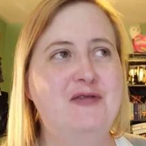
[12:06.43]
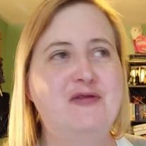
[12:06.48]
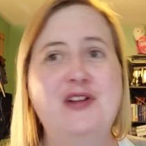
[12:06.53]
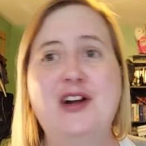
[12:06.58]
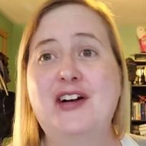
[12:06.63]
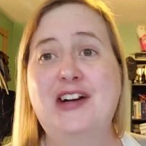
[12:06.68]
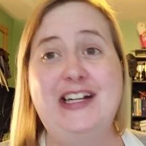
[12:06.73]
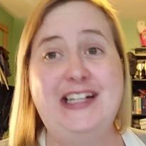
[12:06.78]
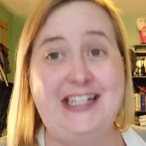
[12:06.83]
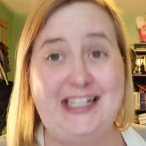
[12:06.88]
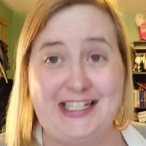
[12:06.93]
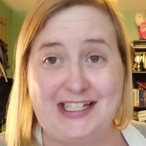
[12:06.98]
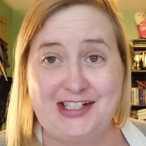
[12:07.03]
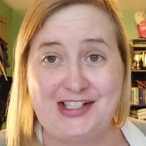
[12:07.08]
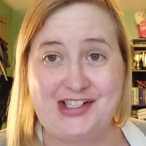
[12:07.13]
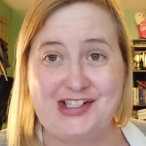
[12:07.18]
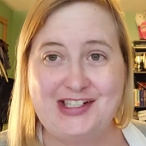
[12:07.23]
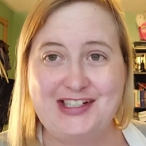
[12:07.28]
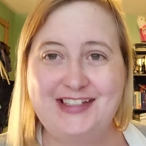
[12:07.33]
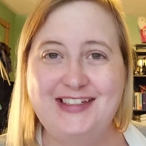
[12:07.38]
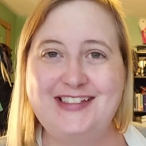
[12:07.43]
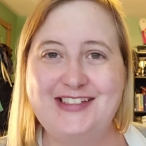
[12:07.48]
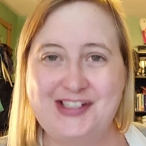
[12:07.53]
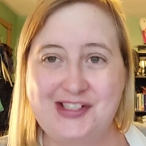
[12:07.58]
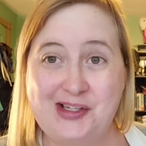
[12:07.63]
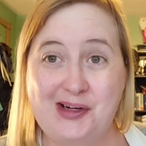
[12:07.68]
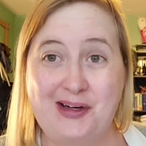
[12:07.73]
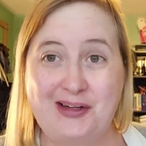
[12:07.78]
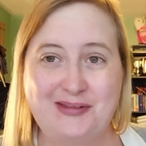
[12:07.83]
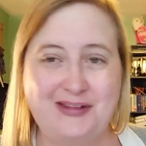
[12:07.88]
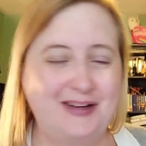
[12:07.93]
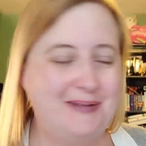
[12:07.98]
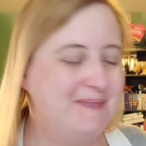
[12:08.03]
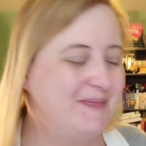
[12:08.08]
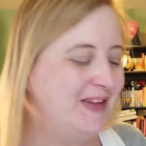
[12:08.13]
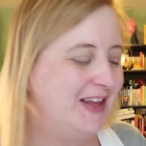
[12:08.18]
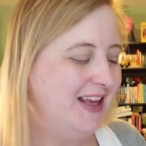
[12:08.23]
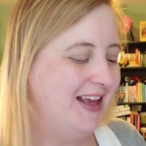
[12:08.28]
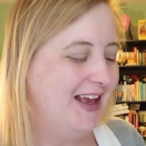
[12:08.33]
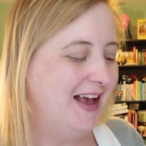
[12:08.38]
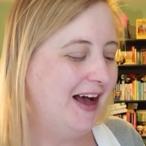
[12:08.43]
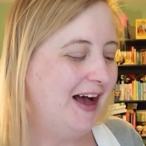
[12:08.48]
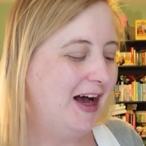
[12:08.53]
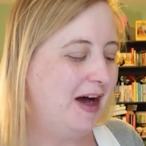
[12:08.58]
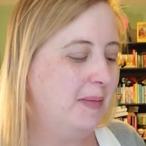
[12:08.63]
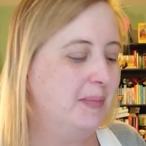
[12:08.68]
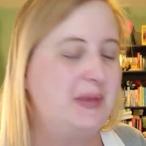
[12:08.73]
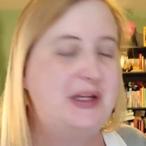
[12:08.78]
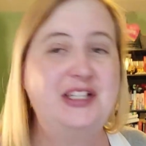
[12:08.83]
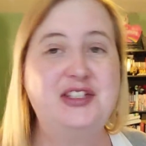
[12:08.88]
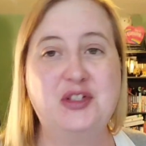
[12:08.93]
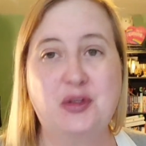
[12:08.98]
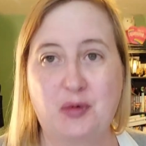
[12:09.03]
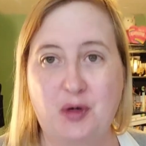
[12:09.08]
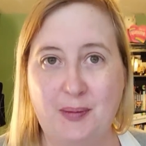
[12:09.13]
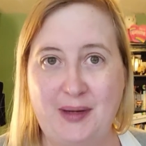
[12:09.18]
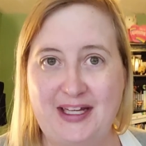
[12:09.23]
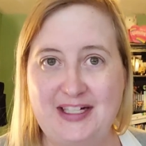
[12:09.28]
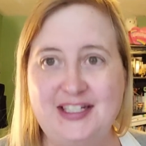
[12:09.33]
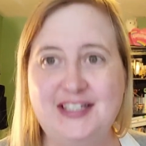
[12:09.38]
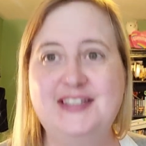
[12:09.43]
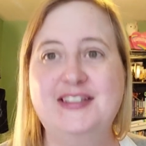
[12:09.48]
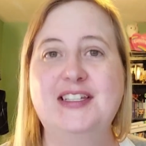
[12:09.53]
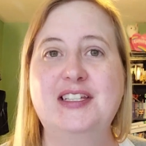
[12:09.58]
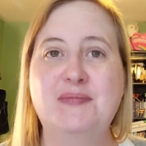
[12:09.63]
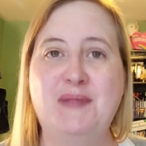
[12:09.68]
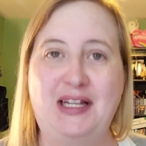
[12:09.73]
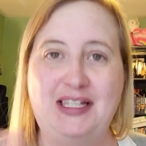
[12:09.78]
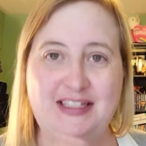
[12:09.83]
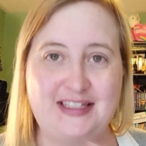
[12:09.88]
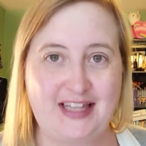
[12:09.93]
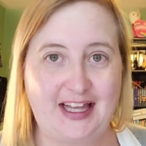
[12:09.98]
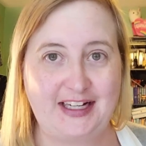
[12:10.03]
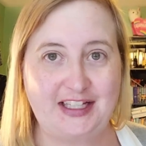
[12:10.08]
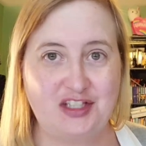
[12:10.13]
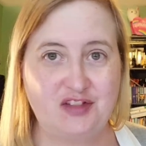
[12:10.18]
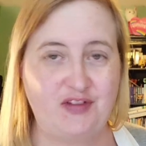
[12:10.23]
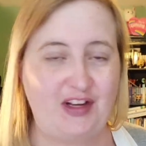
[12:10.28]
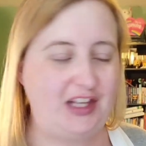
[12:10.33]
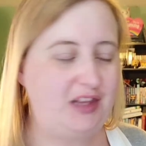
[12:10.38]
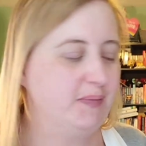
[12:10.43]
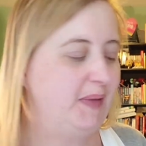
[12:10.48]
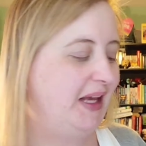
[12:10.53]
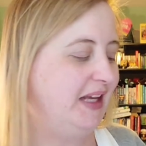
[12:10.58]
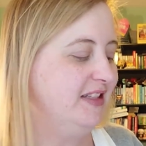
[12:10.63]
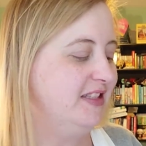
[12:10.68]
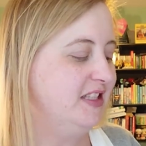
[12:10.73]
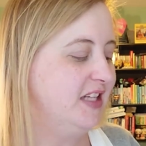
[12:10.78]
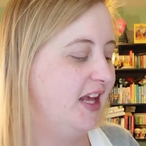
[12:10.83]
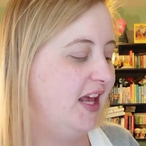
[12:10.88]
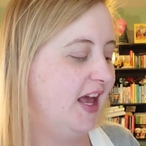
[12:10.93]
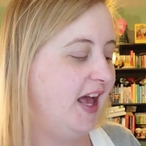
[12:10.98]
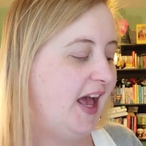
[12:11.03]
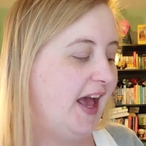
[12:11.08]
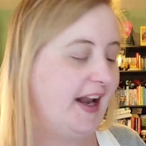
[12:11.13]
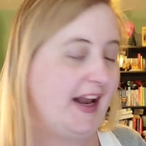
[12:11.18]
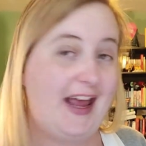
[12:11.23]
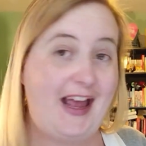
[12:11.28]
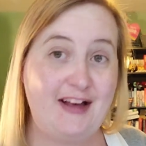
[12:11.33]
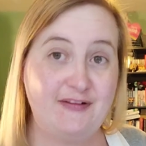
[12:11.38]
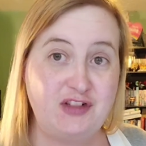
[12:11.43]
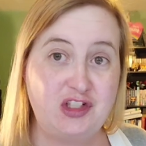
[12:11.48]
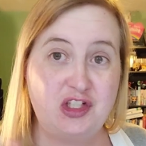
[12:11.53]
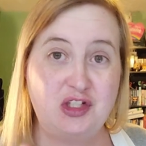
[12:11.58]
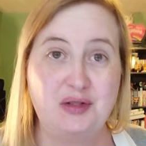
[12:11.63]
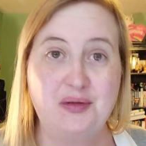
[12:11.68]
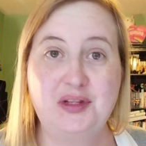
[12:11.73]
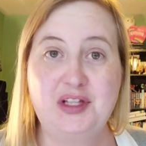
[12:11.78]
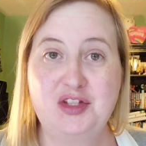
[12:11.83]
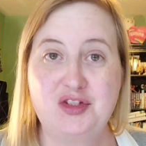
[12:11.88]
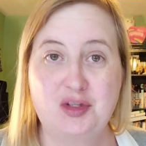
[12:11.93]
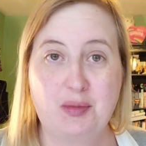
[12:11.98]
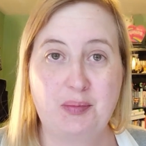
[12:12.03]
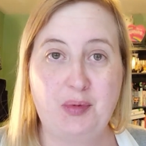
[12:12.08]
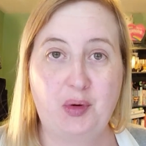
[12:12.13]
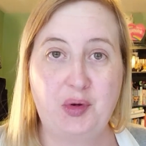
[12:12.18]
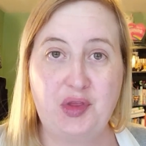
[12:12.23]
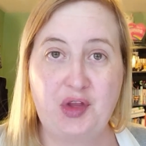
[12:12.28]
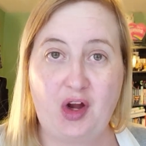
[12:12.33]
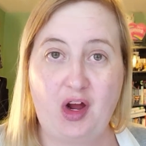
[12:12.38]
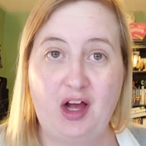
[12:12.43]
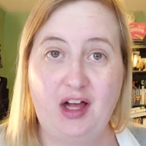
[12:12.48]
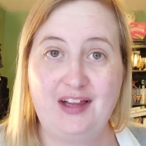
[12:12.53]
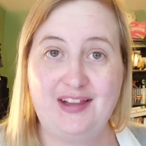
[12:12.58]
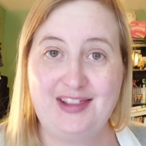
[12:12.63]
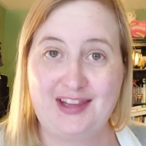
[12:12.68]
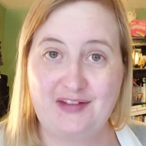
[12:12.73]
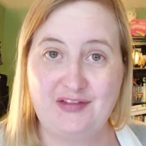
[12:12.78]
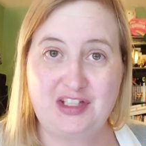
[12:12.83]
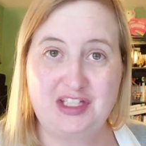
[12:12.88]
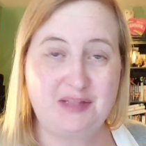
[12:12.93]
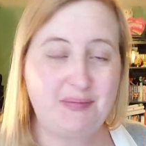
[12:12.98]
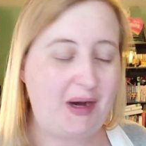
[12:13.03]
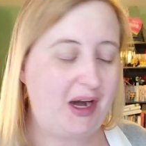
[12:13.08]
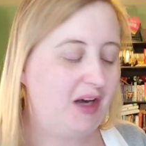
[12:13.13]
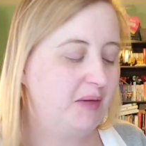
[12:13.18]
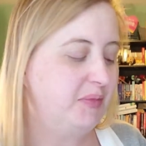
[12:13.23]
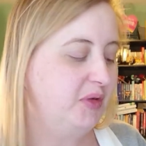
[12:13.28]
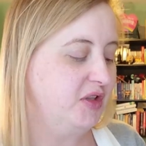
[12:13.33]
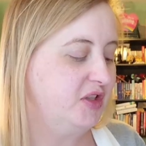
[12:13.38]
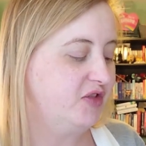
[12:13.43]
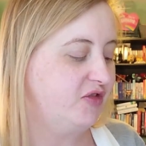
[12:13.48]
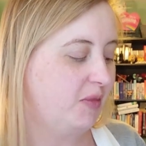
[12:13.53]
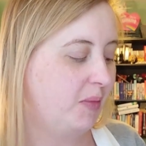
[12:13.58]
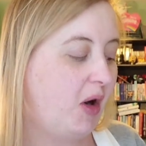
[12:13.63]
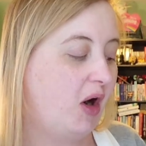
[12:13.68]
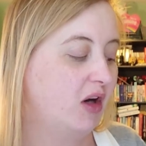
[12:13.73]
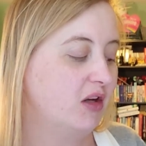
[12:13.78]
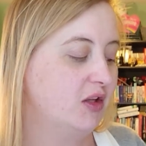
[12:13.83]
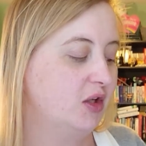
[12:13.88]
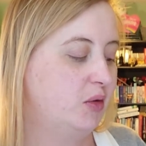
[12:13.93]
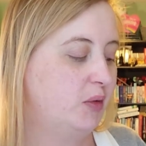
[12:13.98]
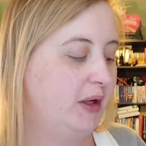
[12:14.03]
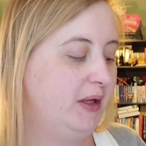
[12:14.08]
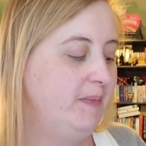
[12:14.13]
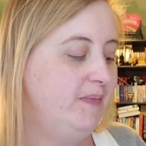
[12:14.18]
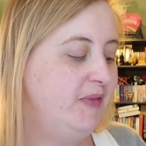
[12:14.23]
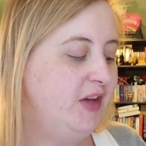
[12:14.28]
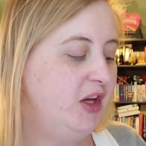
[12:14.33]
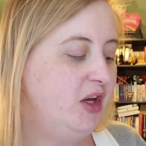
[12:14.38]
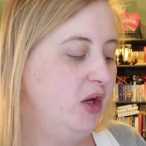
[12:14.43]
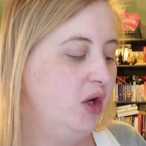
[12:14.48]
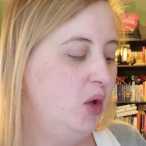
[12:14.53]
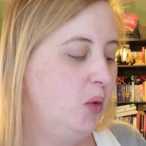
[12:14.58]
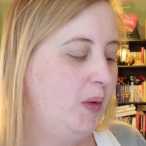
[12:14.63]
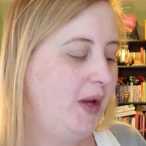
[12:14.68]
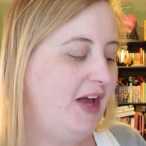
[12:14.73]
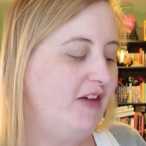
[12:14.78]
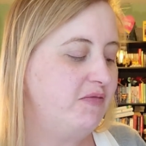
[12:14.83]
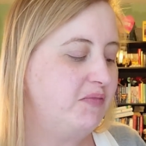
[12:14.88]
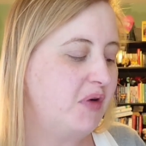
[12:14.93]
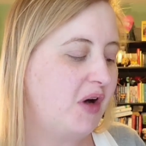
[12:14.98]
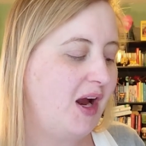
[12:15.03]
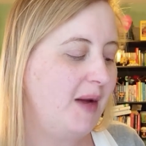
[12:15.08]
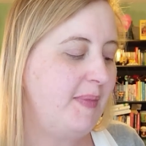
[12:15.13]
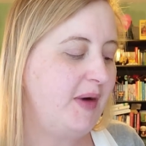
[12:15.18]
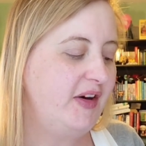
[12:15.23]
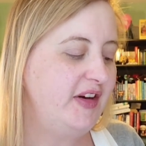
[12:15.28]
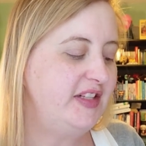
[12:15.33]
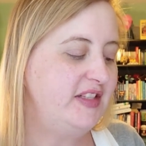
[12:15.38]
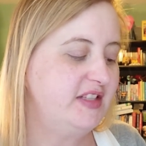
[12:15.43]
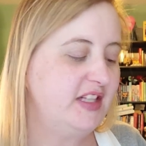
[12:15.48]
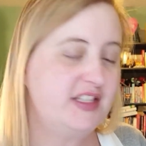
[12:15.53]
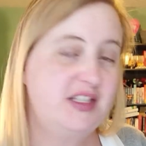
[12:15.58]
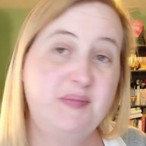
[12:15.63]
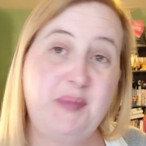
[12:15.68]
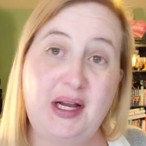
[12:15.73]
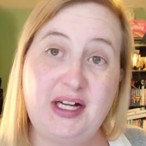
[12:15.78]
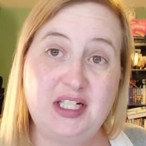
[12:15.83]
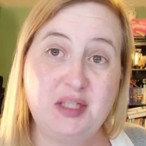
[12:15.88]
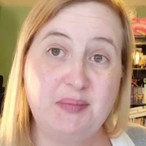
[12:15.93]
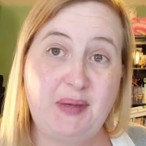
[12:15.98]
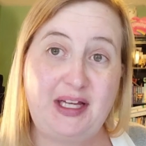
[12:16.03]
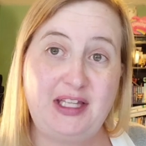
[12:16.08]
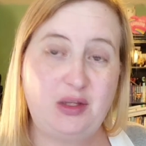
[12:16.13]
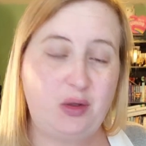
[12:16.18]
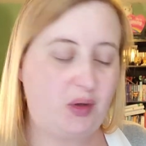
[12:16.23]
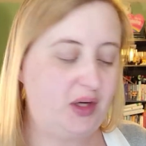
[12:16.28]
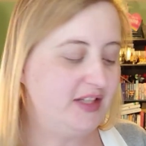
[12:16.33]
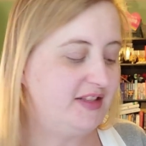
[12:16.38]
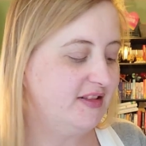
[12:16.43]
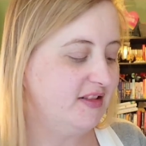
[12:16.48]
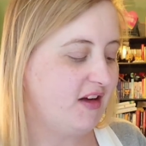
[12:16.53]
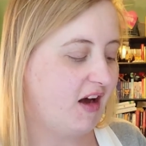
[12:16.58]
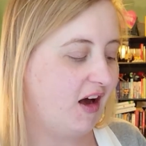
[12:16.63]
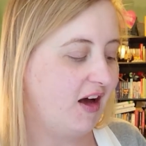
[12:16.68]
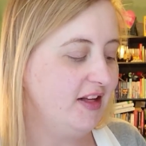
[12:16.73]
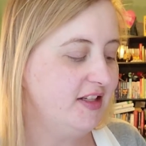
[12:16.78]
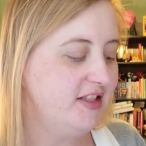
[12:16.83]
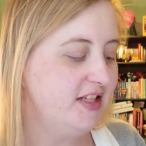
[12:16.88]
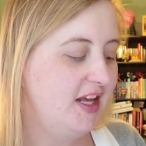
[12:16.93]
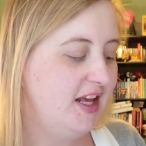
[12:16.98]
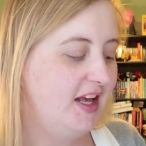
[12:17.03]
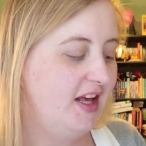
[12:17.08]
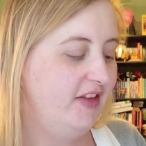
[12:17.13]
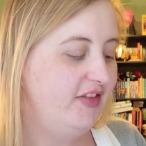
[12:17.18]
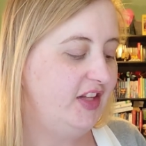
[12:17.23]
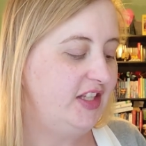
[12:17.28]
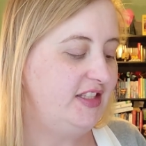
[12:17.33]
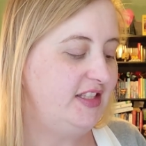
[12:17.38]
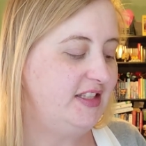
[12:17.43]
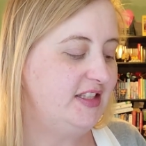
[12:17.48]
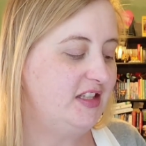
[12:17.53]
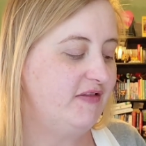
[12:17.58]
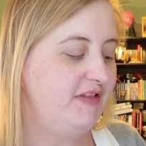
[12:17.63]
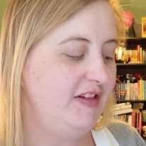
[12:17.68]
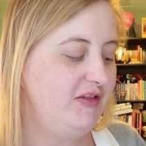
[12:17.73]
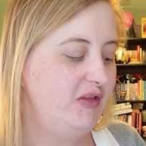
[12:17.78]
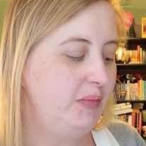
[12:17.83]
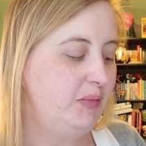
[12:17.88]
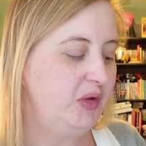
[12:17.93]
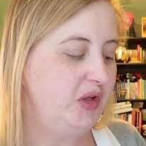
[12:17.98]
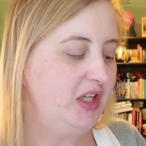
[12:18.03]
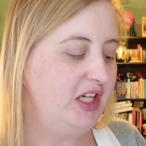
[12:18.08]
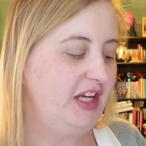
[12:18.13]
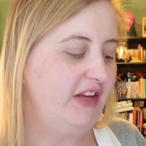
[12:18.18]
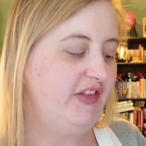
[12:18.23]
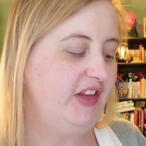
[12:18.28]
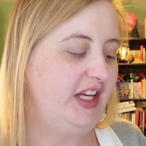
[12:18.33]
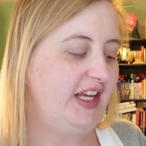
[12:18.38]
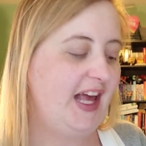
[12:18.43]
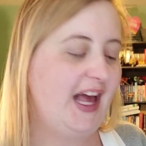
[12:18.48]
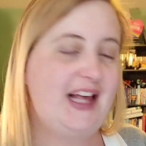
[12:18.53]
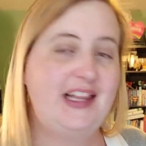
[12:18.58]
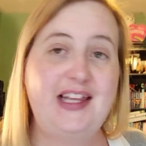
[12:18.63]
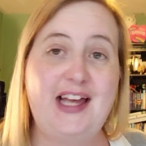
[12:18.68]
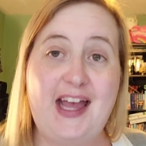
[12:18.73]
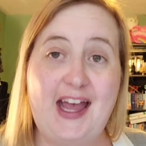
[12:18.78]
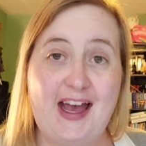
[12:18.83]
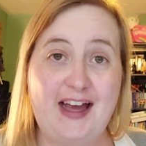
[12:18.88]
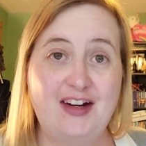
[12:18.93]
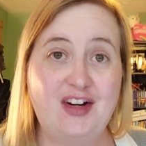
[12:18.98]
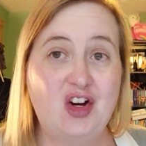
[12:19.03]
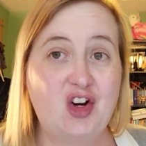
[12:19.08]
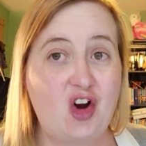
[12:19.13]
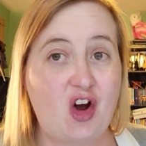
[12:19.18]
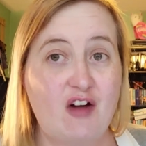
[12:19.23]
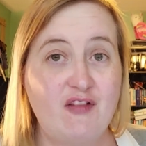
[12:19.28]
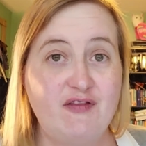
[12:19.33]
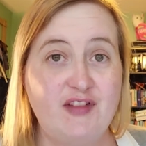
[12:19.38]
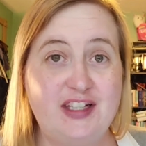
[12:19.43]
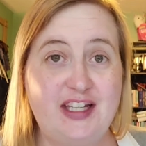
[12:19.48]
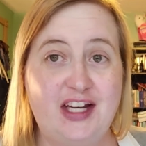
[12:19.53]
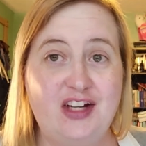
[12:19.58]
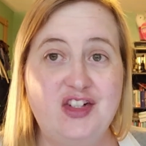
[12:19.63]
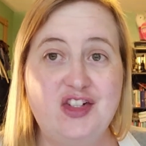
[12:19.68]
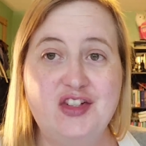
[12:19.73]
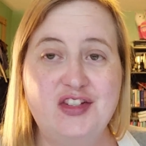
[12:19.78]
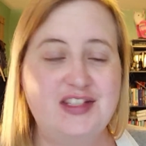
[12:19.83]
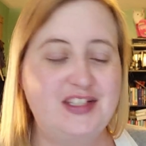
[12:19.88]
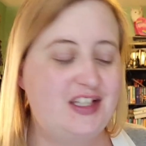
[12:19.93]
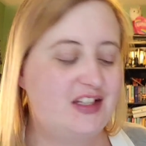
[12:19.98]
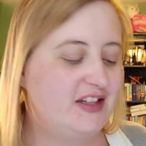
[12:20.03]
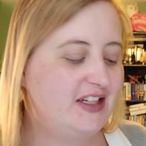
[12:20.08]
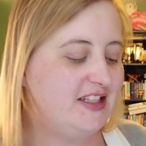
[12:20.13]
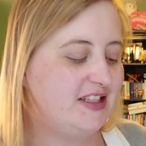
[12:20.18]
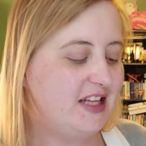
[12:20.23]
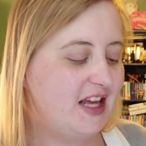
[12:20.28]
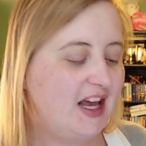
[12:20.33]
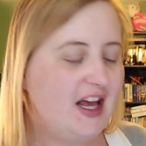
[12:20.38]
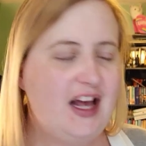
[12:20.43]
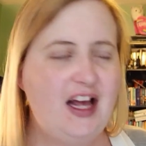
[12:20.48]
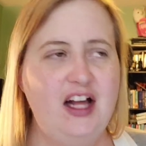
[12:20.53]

Very niche genre, uh, but it's a romantic suspense that is faith-based. And I have two. These are both uh, love-inspired books from Harlequin. We have Primary Suspect by Laura Scott. This is the fifth book in the Callahan Confidential series.